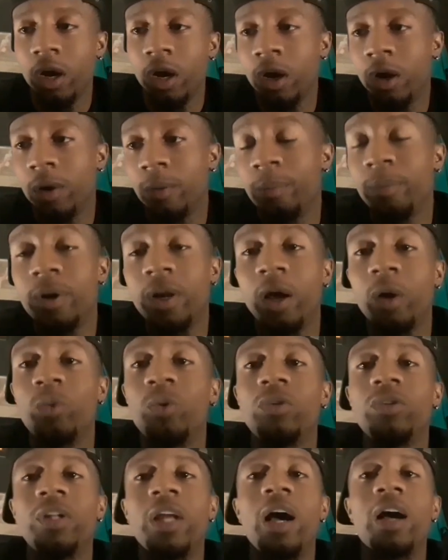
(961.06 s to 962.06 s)
But I
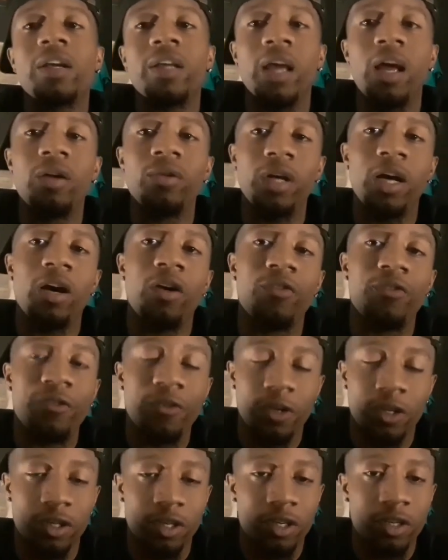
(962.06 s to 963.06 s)
will not count out
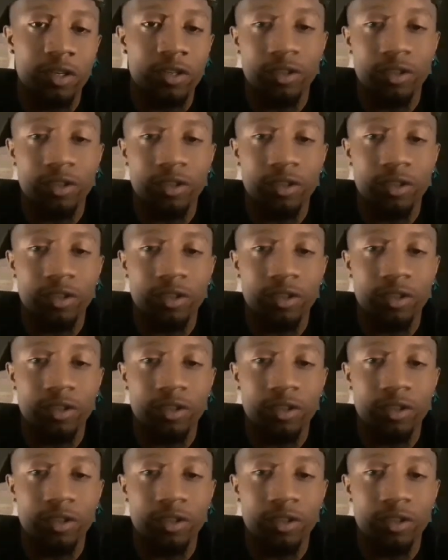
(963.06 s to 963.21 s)
Philly.